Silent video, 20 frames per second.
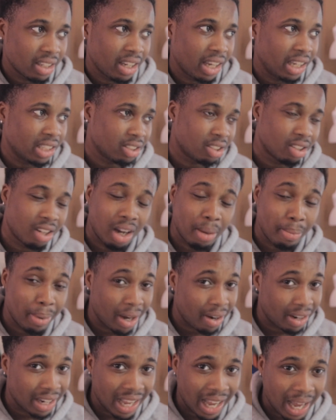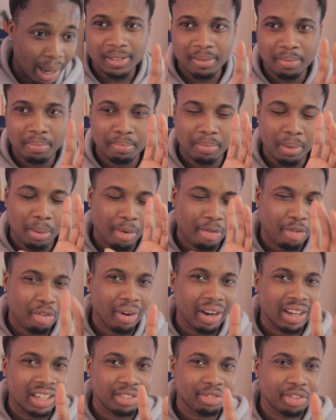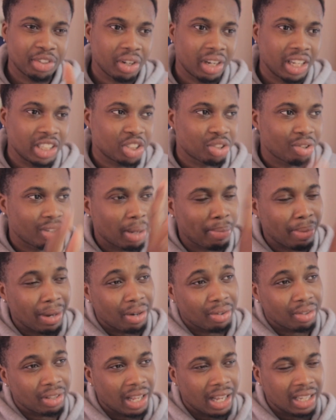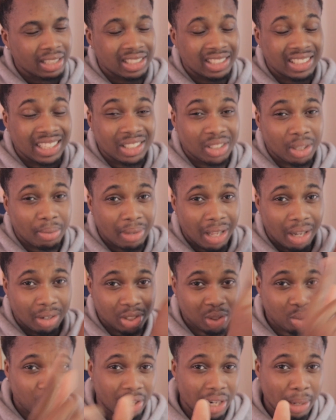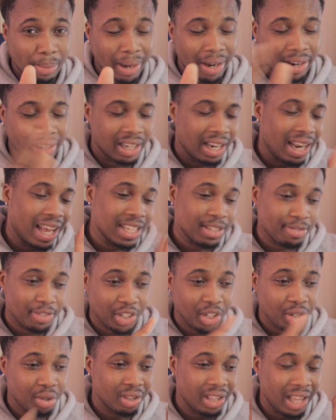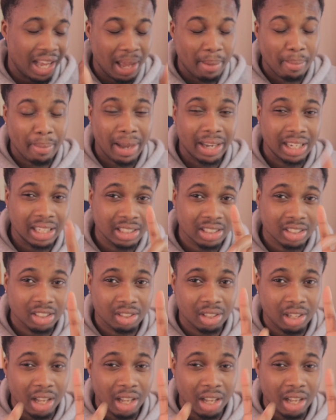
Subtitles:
it's not about an app. But before I end this video, let's show you about that setup that I was talking about in the last video that I managed,